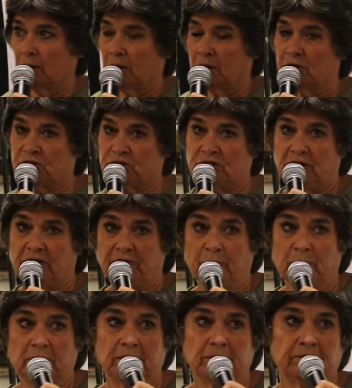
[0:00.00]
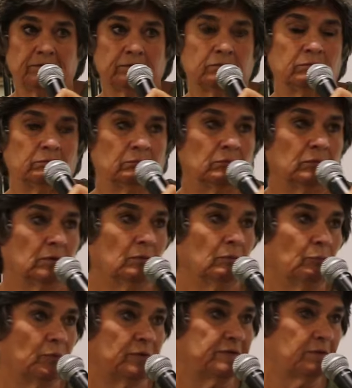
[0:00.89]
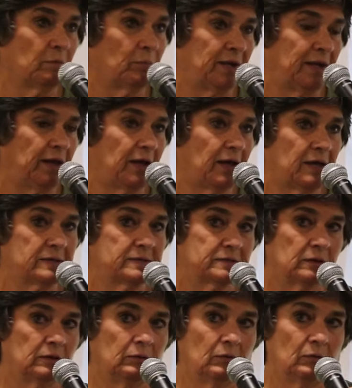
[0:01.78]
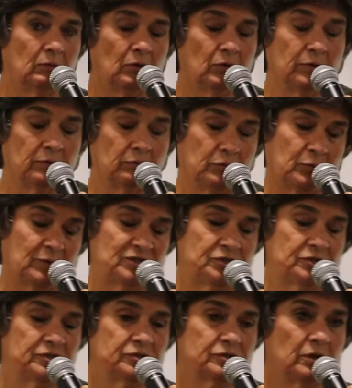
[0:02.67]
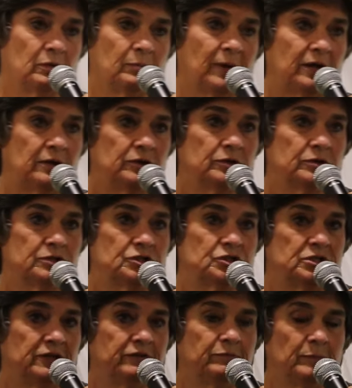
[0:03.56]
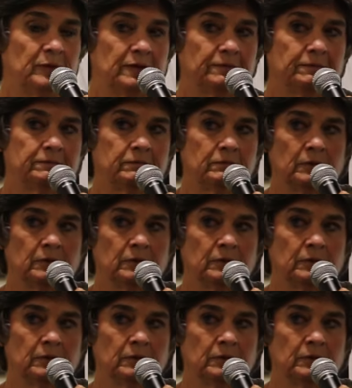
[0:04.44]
Achievements, when somebody asks you or the questions are about your achievements,